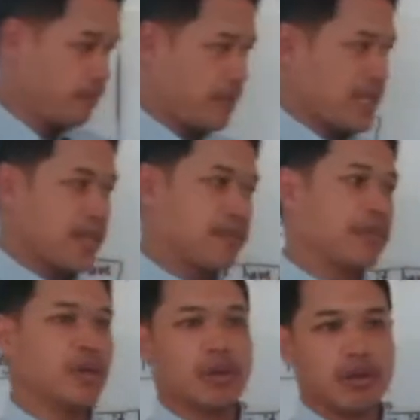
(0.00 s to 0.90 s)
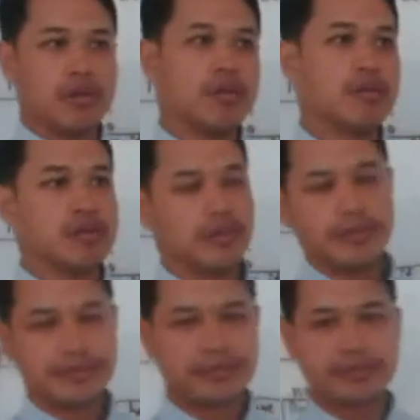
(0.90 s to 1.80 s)
people,
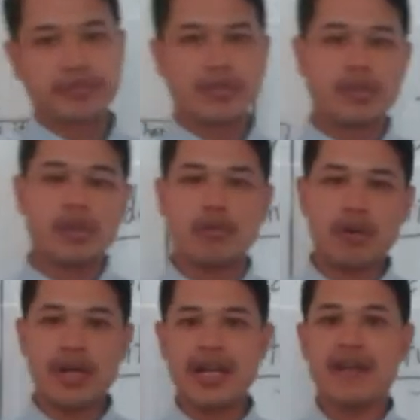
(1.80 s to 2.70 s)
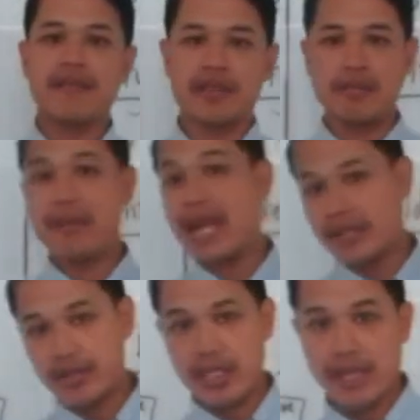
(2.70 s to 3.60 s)
or whatever,
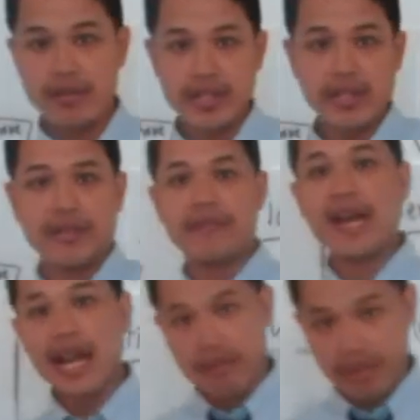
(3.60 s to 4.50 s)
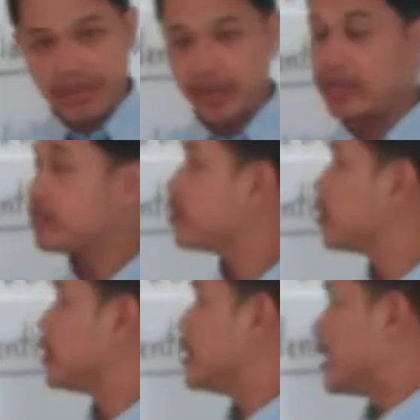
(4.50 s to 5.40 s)
bacteria, viruses,